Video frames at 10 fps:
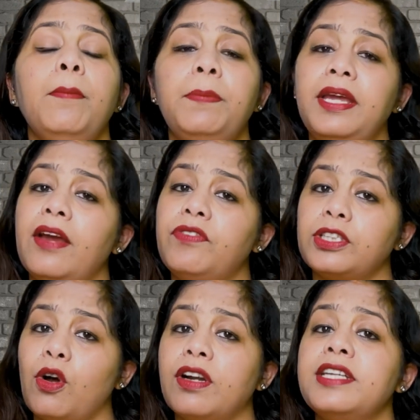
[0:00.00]
PF
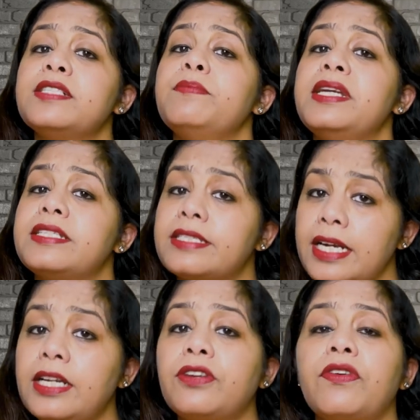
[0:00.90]
authorities may
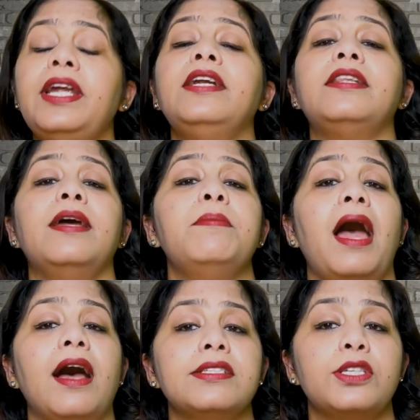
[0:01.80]
still treat them
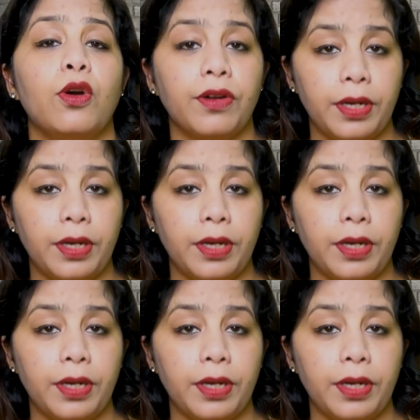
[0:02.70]
as your